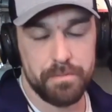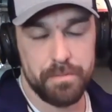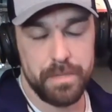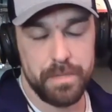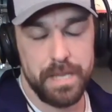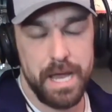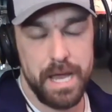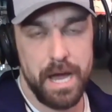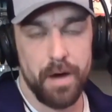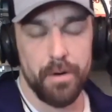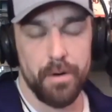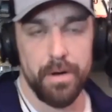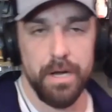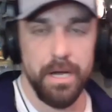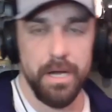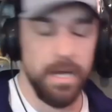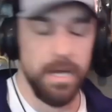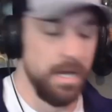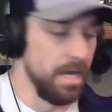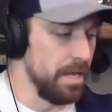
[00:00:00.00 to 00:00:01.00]
Now,
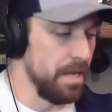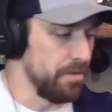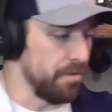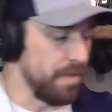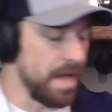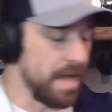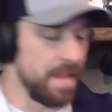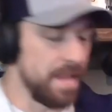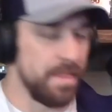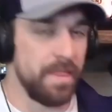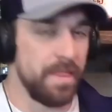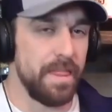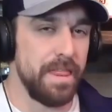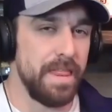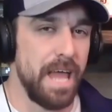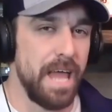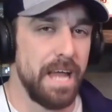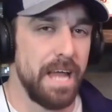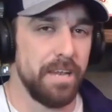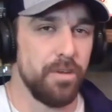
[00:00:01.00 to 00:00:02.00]
so
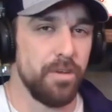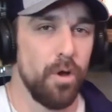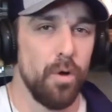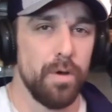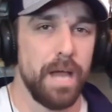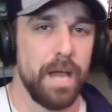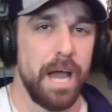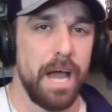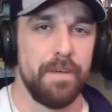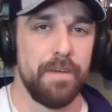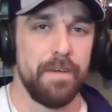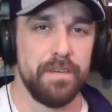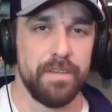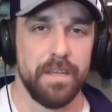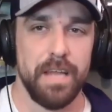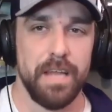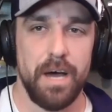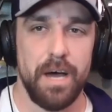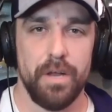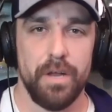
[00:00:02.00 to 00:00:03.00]
that toe gaff has
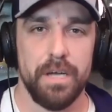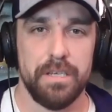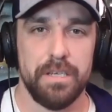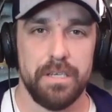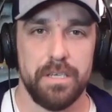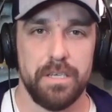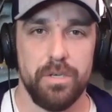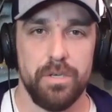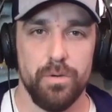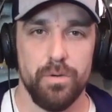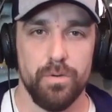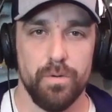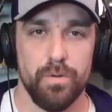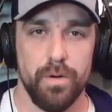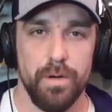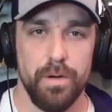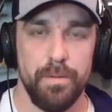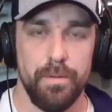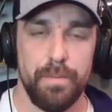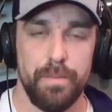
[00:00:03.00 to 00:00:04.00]
allowed us to
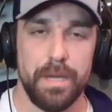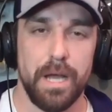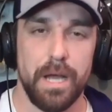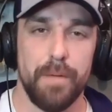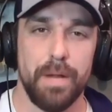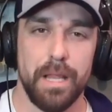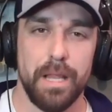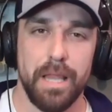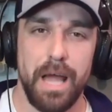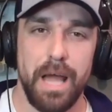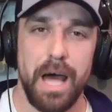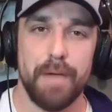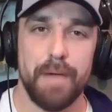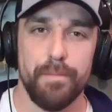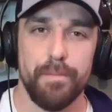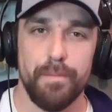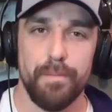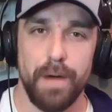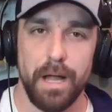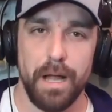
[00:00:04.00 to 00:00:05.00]

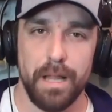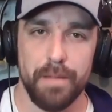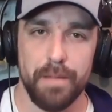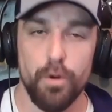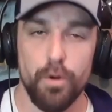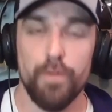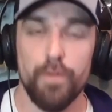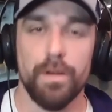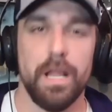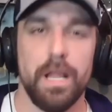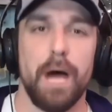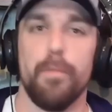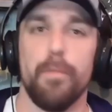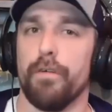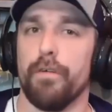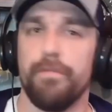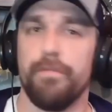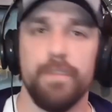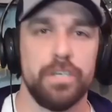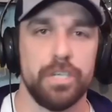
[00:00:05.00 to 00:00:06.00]
move a lot more
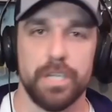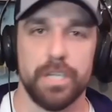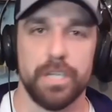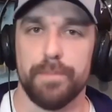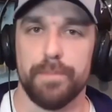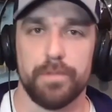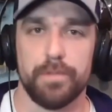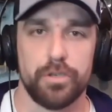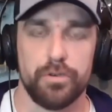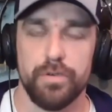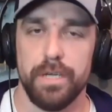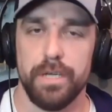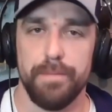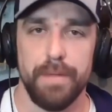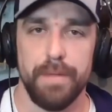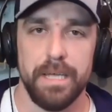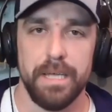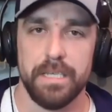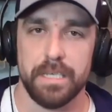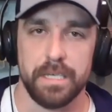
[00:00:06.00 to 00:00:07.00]
efficiently up the tree,
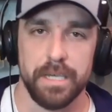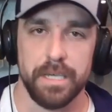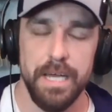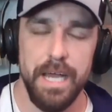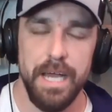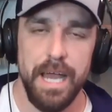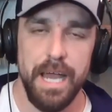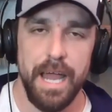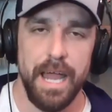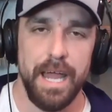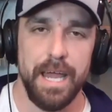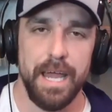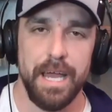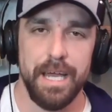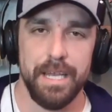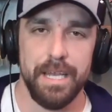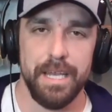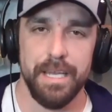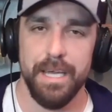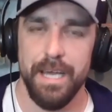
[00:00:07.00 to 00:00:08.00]
basically.
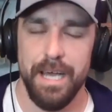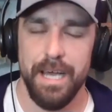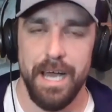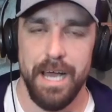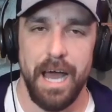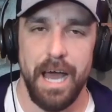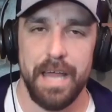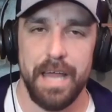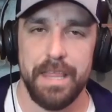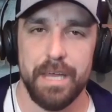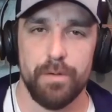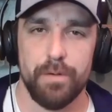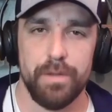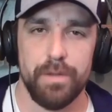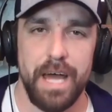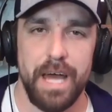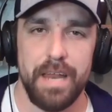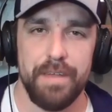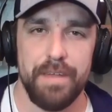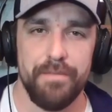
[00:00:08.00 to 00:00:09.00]
And I think when
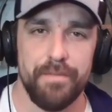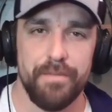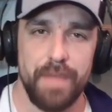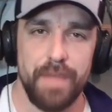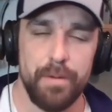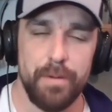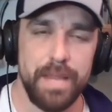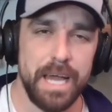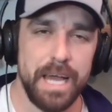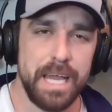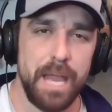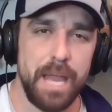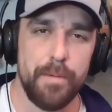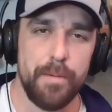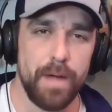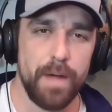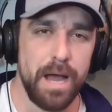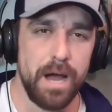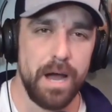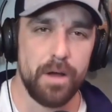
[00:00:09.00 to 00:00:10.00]
that came
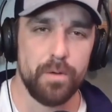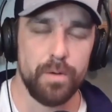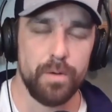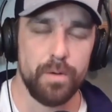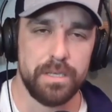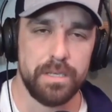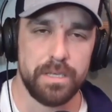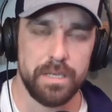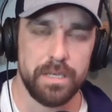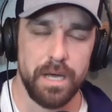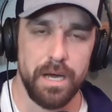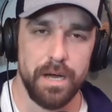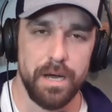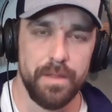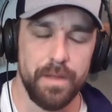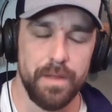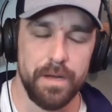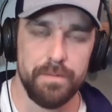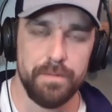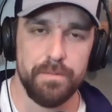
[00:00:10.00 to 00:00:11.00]
around, when
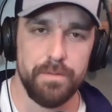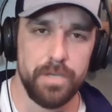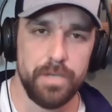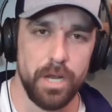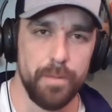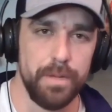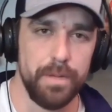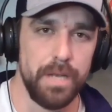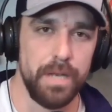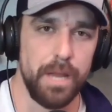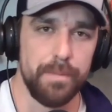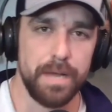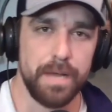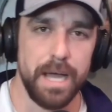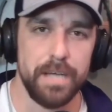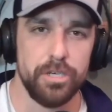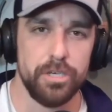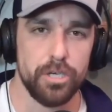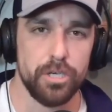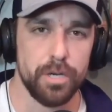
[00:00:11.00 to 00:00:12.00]
a gentleman named
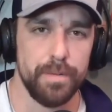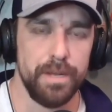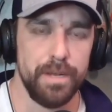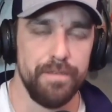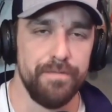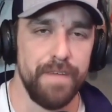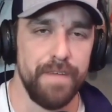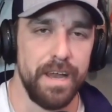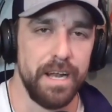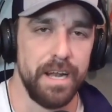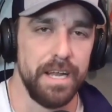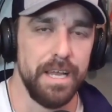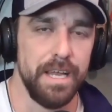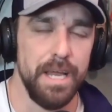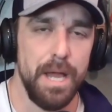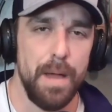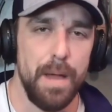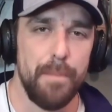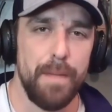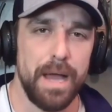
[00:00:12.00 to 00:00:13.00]
Guy German invented it
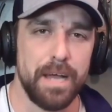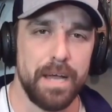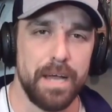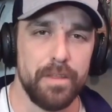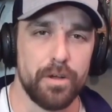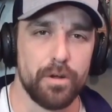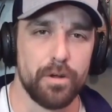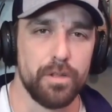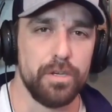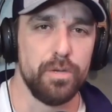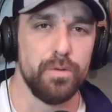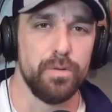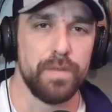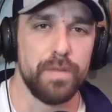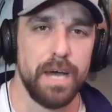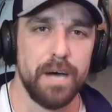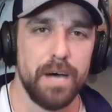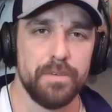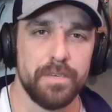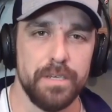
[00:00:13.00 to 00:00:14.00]
back in the early
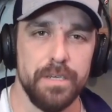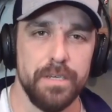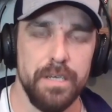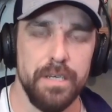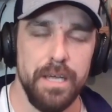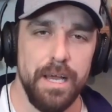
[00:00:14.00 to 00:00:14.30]
2000s,